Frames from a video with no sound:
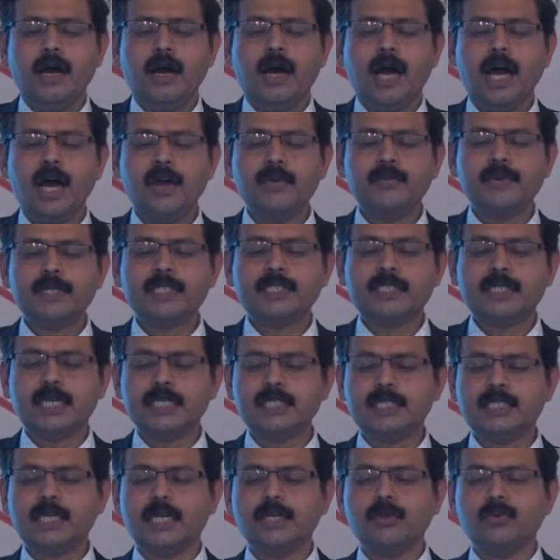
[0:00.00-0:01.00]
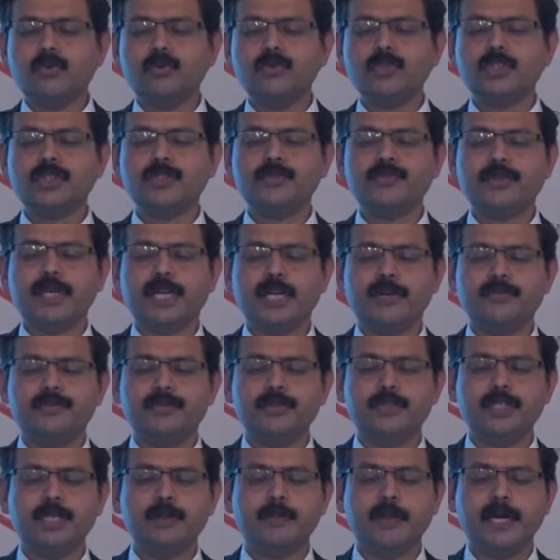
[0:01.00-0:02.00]
However, such conclusions were
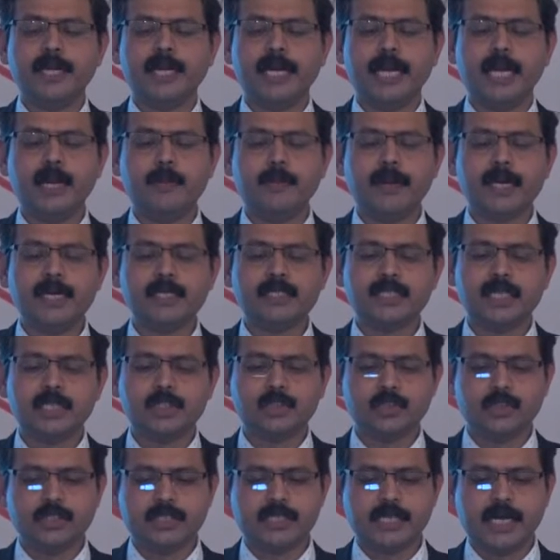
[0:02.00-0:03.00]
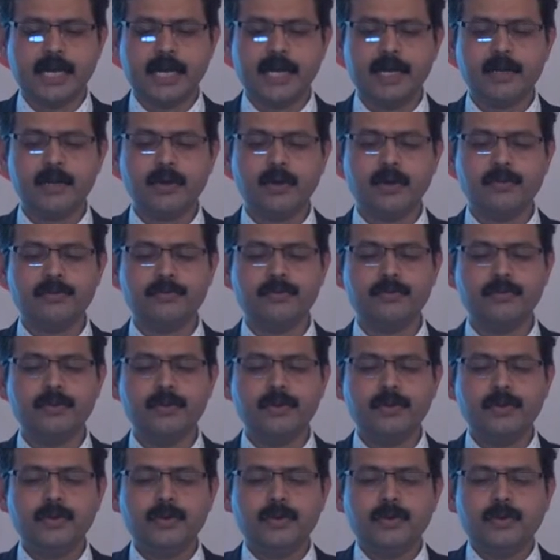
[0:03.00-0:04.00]
refuted by randomized control trial of
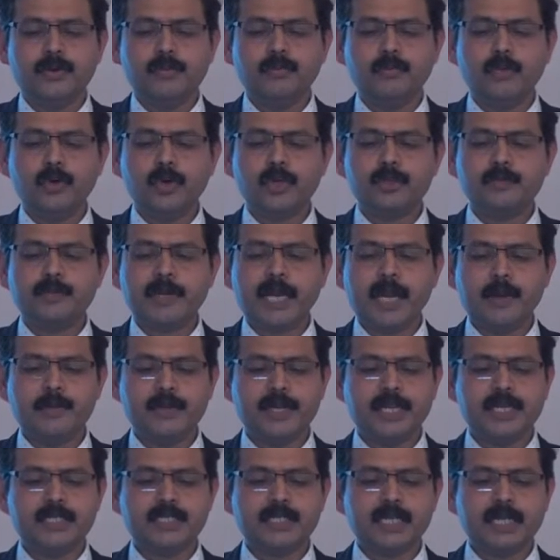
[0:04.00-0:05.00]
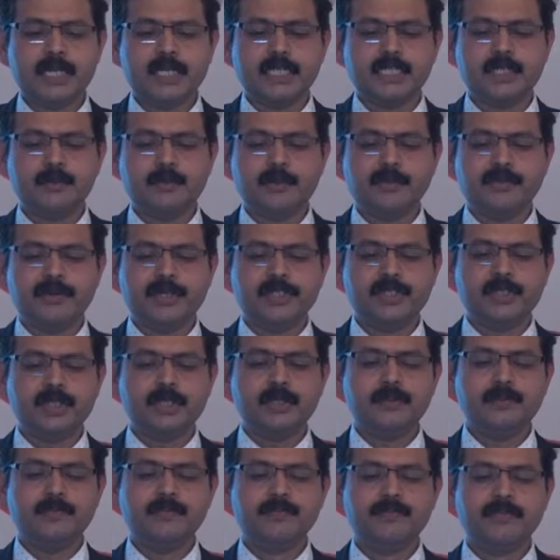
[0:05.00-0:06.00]
both primary and secondary
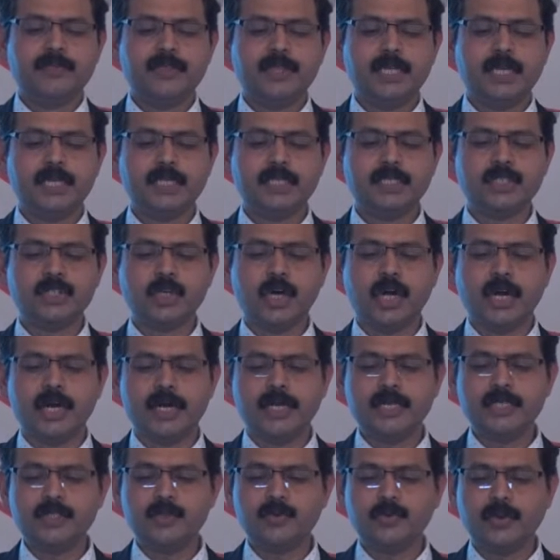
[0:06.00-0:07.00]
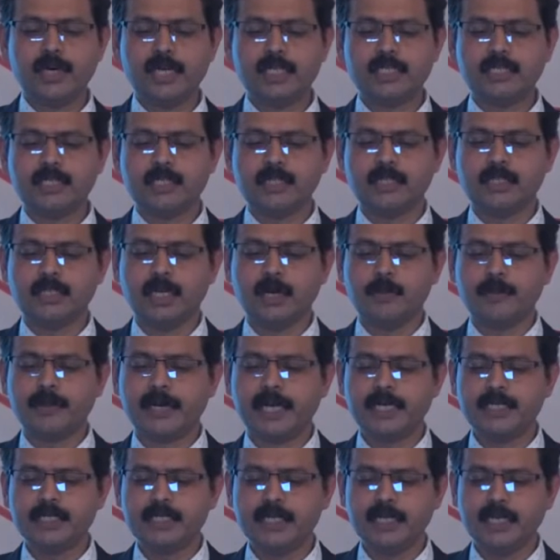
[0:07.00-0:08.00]
prevention. The discordance was
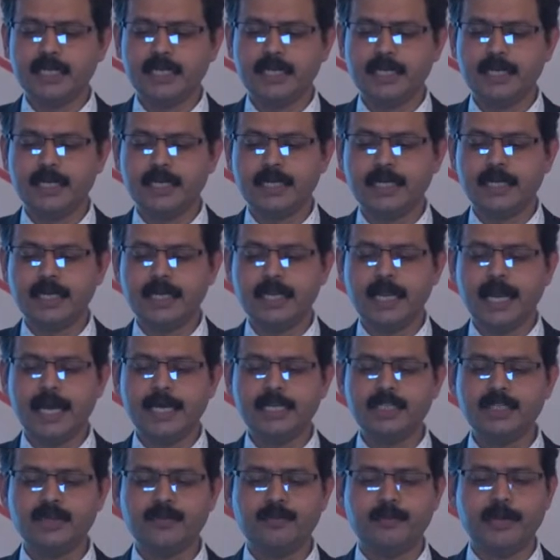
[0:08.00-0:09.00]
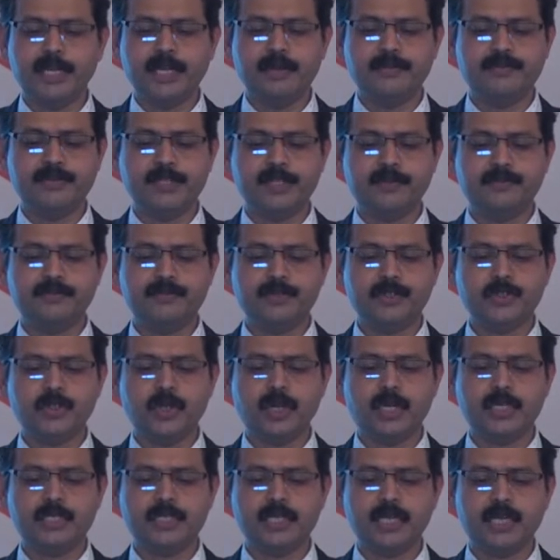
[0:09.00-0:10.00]
surprising in light of benefit
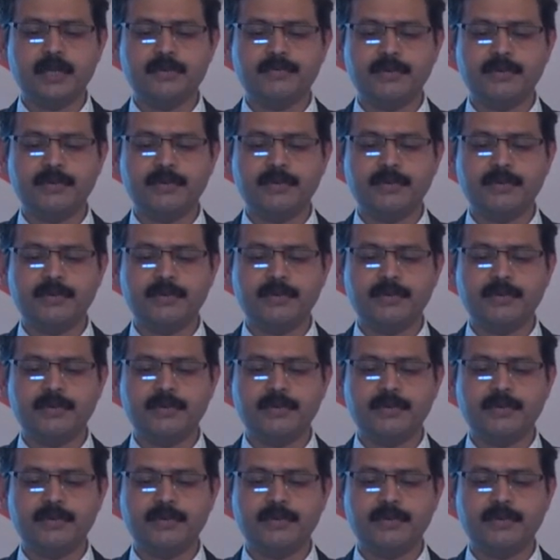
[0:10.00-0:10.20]
physiological